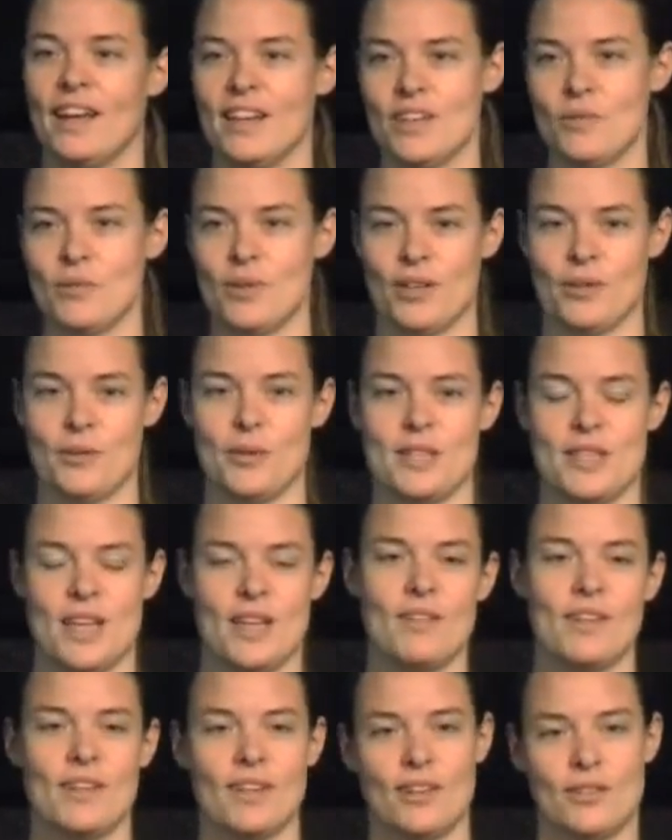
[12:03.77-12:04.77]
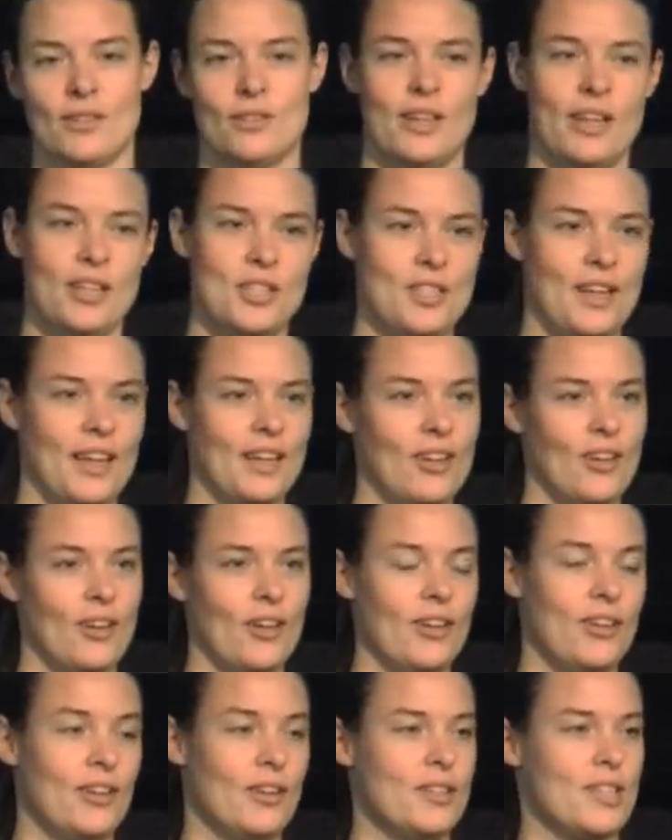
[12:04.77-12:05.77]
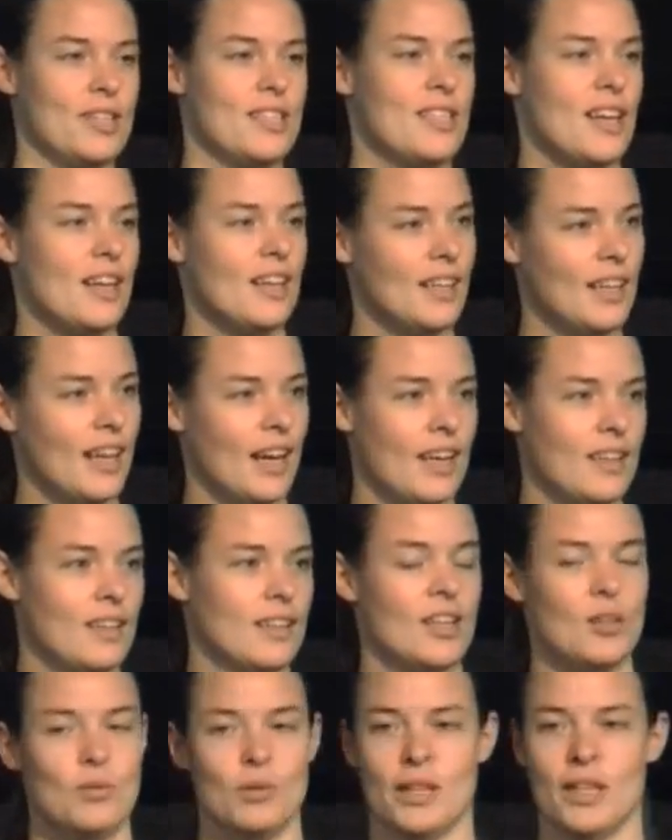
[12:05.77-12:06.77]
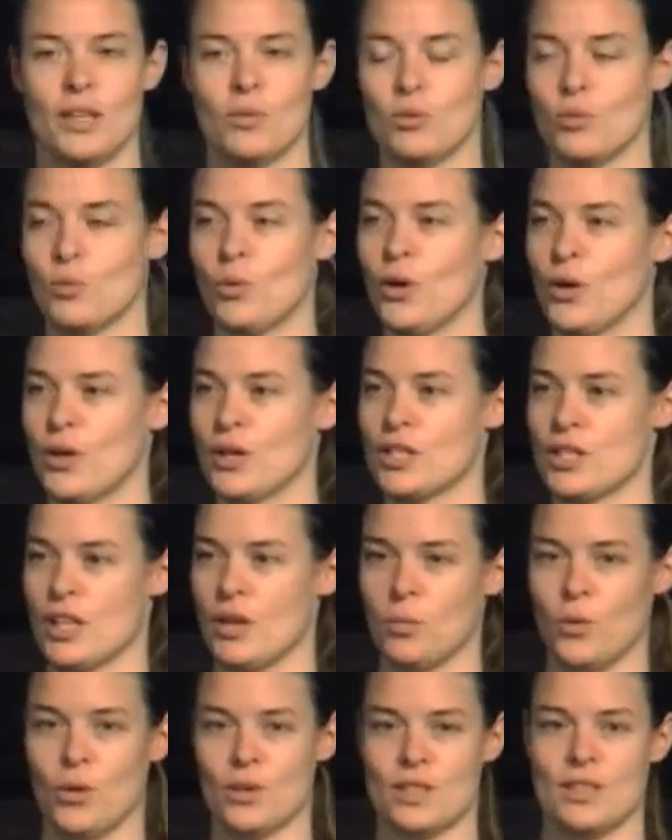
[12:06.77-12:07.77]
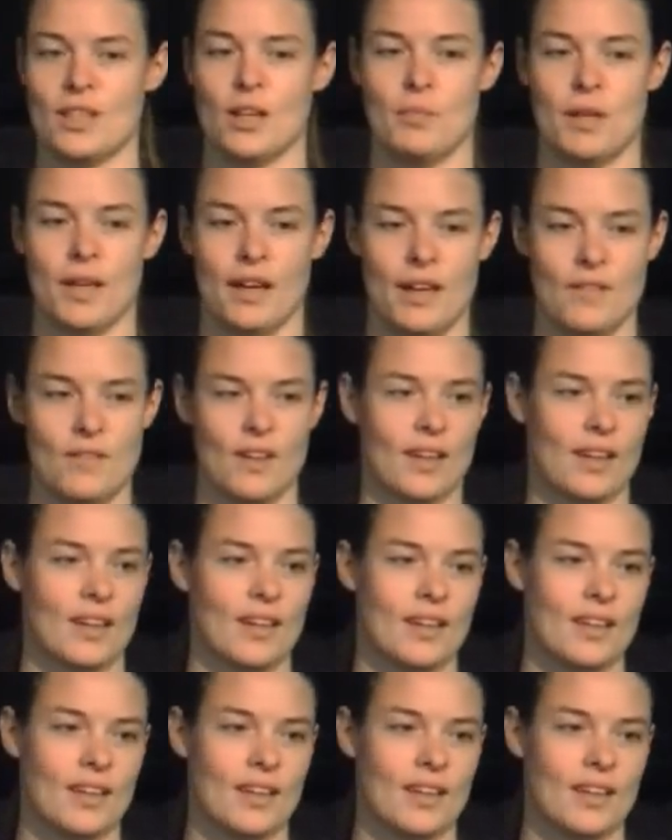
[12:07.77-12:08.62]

anyone who is ever going to touch that code knows exactly how the double equal works and wants that behavior.